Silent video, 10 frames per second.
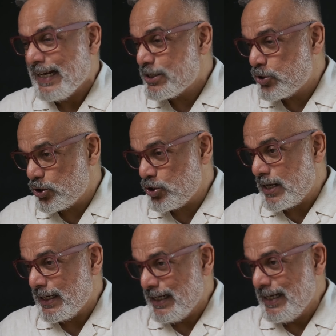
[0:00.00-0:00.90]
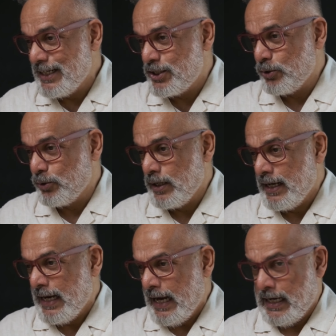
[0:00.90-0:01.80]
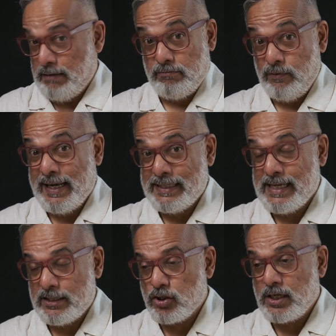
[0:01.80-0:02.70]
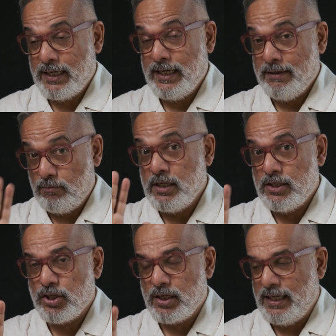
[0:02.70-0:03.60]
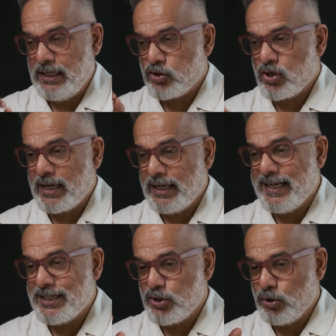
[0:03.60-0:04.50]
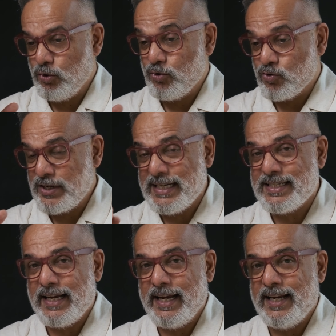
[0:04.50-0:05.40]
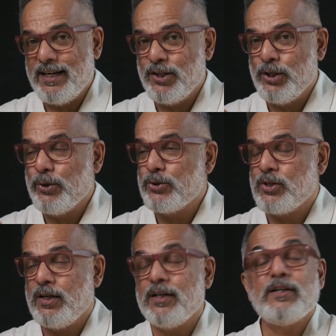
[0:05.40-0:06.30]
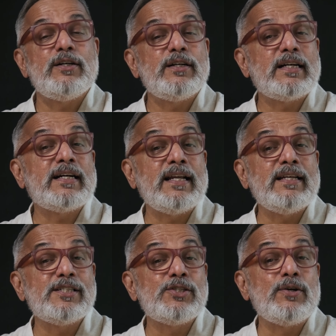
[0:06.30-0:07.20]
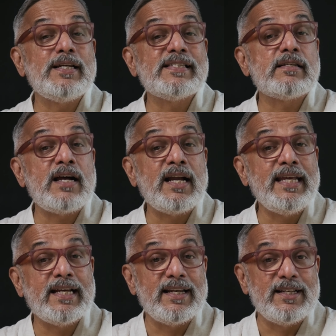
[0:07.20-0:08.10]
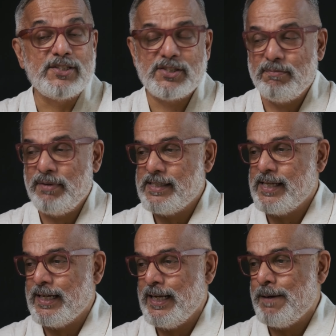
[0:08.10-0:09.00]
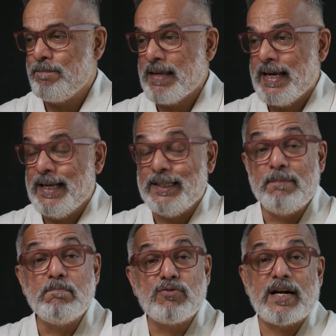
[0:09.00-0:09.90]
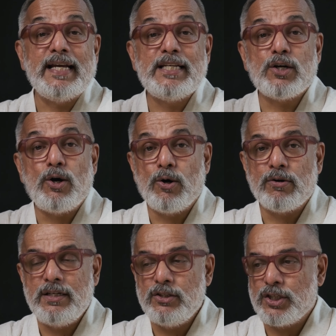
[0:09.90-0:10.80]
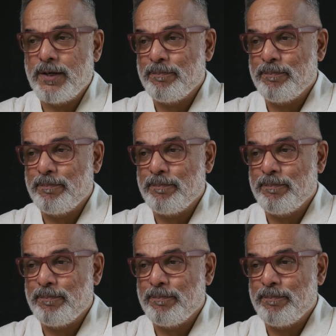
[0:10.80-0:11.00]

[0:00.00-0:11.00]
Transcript: struggling to, when I say struggling, literally struggling to retain those colors known as Rani colors, basically the bright orange,